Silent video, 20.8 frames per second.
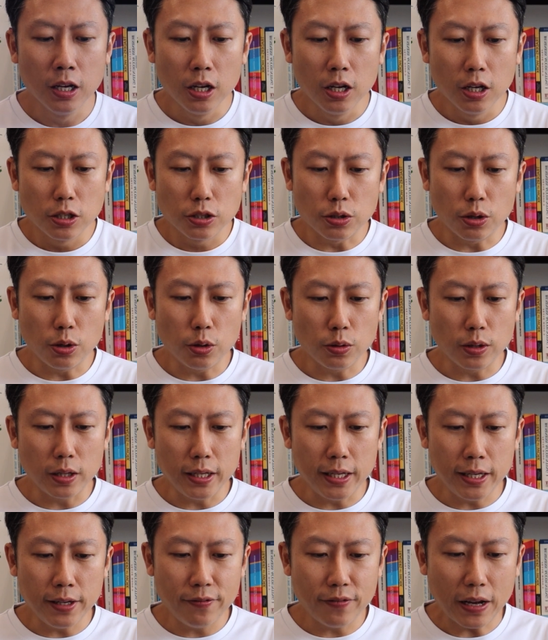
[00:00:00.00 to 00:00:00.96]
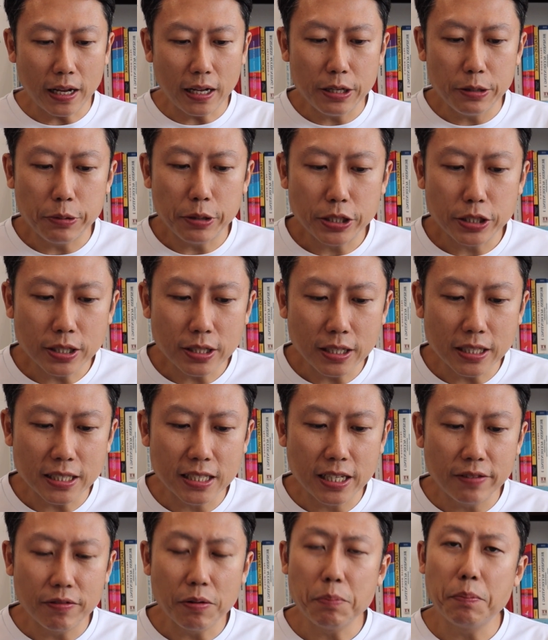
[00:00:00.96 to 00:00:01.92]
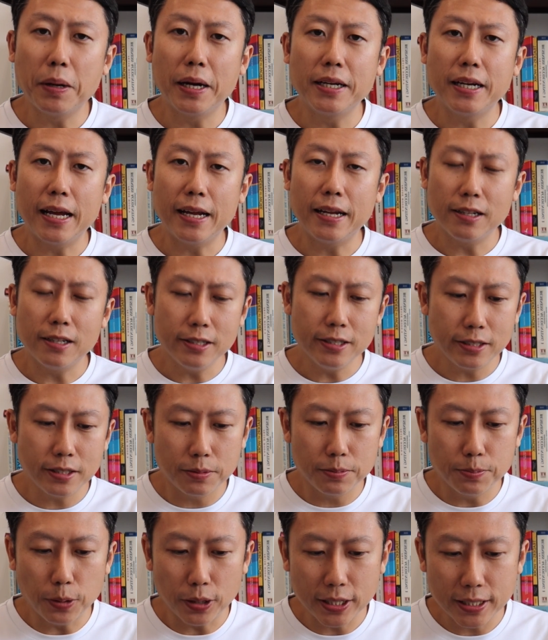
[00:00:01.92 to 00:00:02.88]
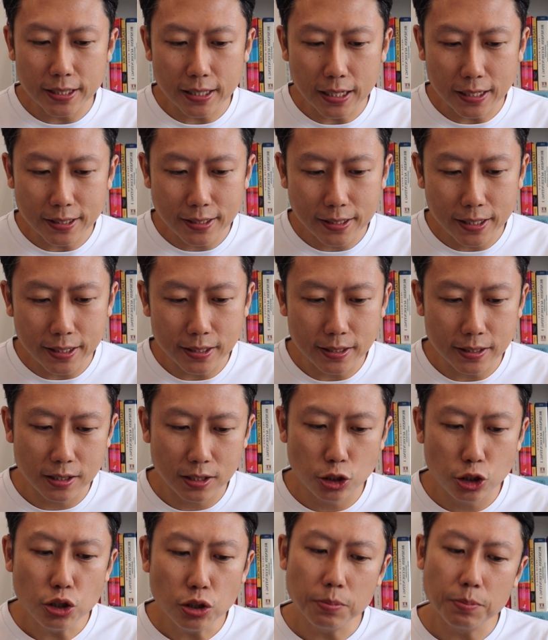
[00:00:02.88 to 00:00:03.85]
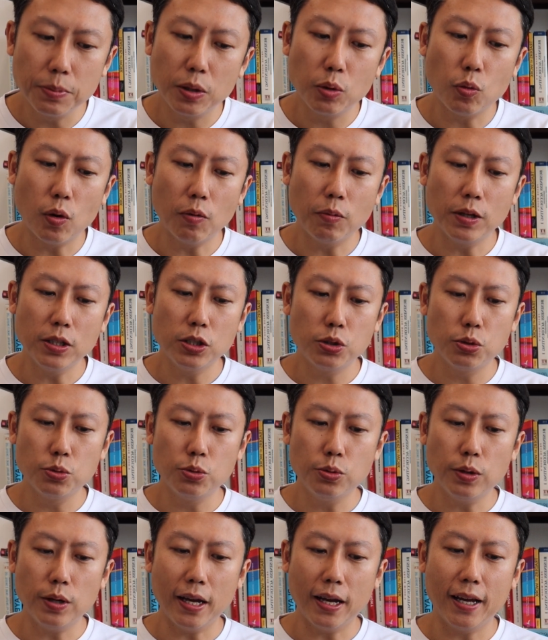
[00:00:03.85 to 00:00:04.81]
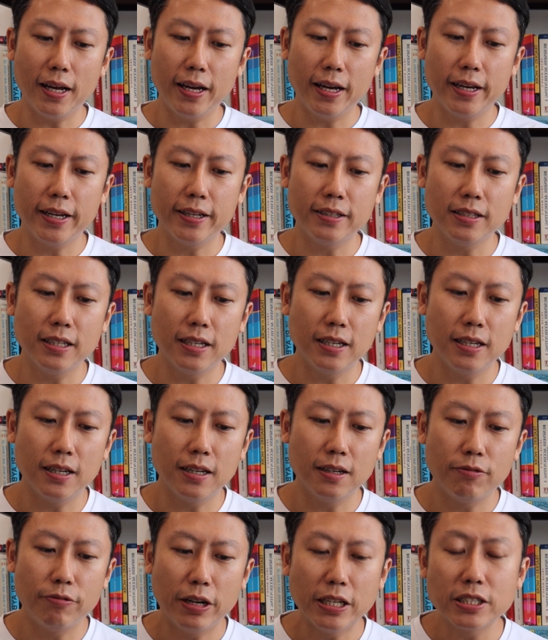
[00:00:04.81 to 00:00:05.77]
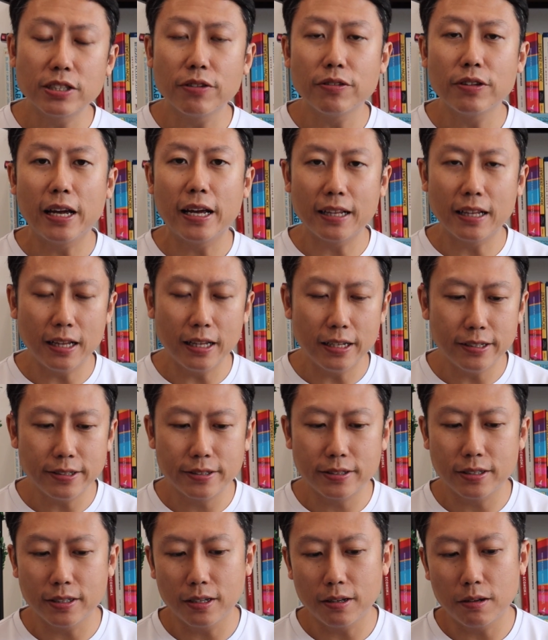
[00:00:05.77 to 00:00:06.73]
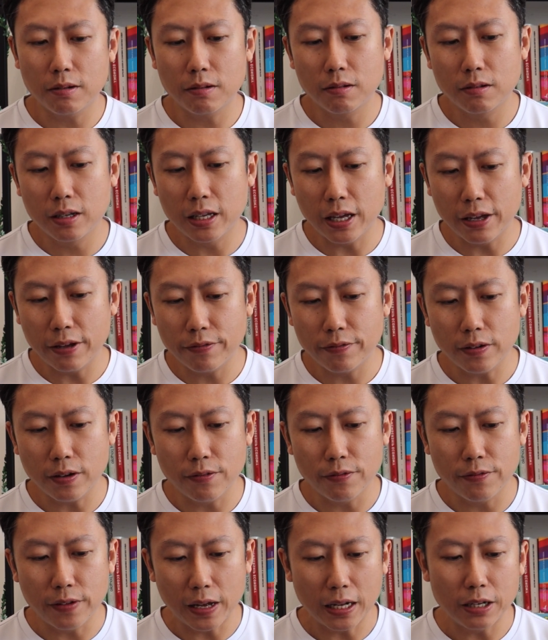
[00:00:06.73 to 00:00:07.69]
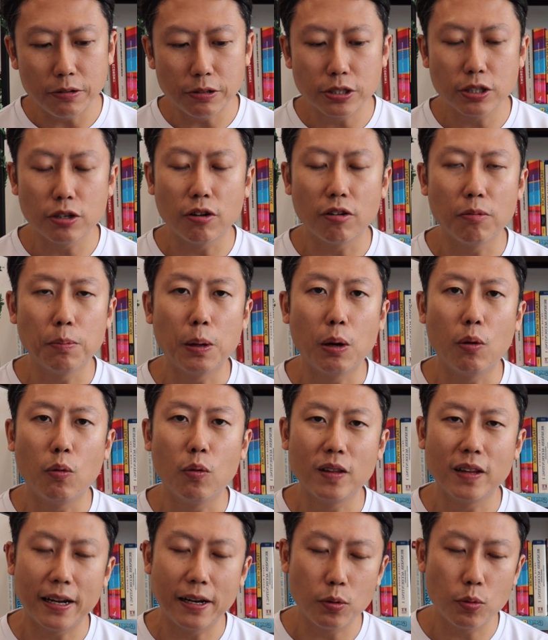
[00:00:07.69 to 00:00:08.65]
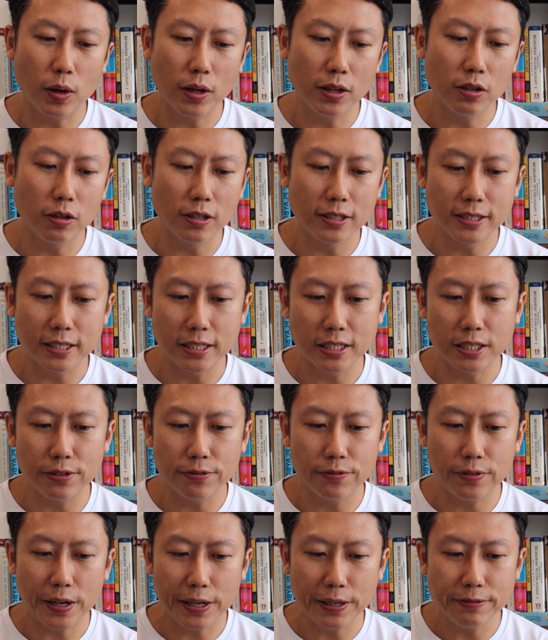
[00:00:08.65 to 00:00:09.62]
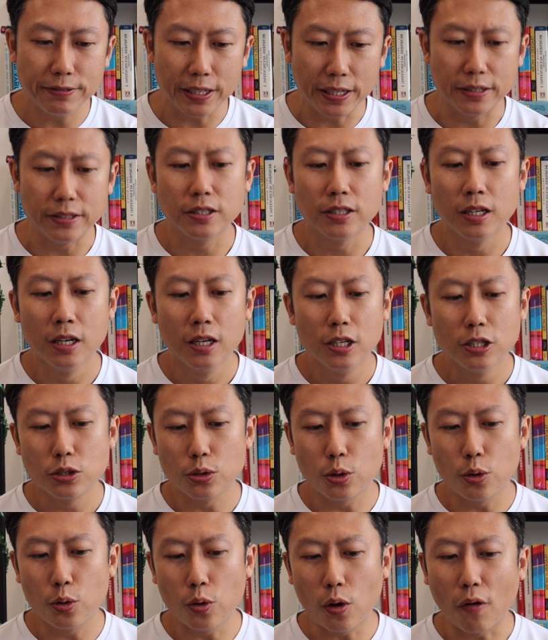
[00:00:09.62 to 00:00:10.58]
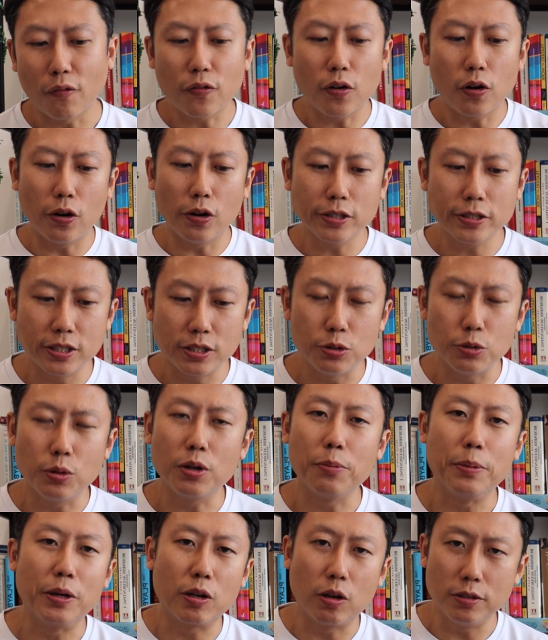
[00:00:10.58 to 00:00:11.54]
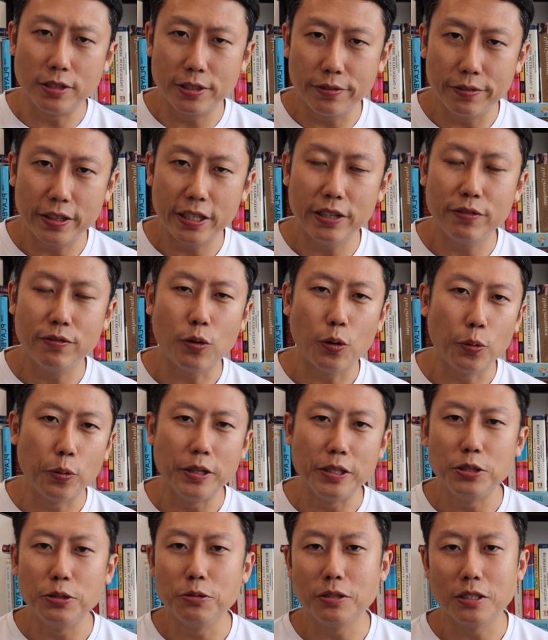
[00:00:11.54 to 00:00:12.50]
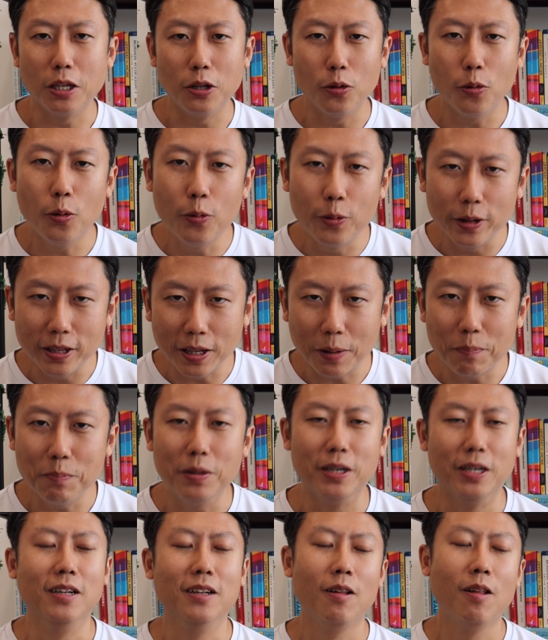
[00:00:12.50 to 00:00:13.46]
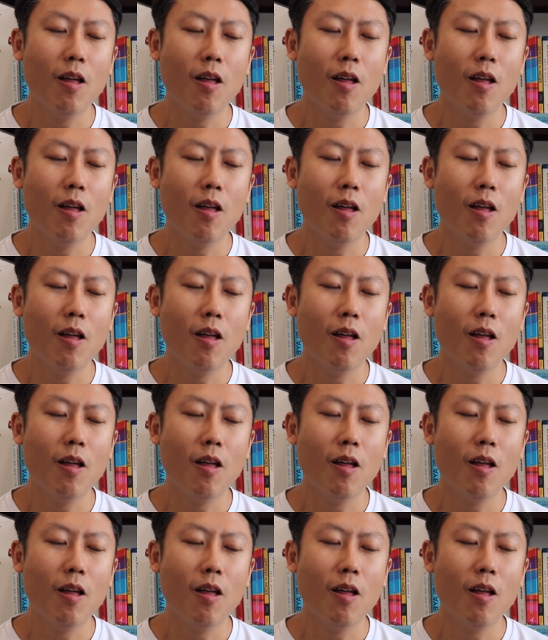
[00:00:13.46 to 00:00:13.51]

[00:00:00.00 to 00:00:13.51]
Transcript: So the valuation that's given by the analysts, Morningstar says should be 112, and the rest of the analysts gave a valuation of about $91.65. So of course, you want to be conservative, always use a lower number.